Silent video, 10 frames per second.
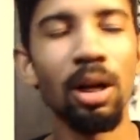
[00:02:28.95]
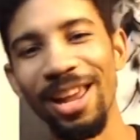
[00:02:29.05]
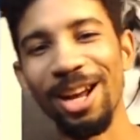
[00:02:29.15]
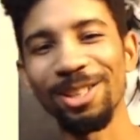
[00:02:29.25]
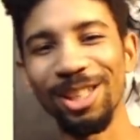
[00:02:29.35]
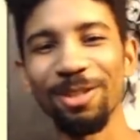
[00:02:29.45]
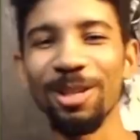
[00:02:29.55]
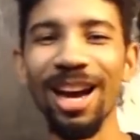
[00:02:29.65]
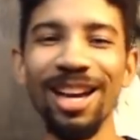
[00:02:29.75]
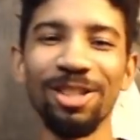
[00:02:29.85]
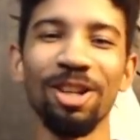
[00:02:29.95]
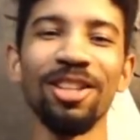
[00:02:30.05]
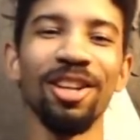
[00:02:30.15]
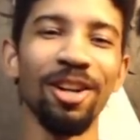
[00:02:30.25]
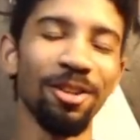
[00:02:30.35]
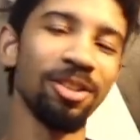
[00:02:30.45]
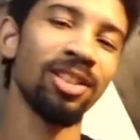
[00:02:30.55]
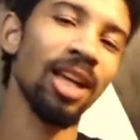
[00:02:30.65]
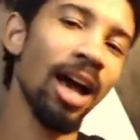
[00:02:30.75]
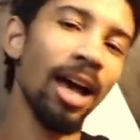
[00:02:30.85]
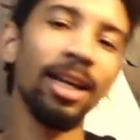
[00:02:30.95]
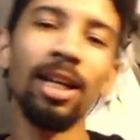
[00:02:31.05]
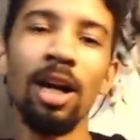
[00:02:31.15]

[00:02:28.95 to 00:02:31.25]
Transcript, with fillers: And I'll see you guys on the other side.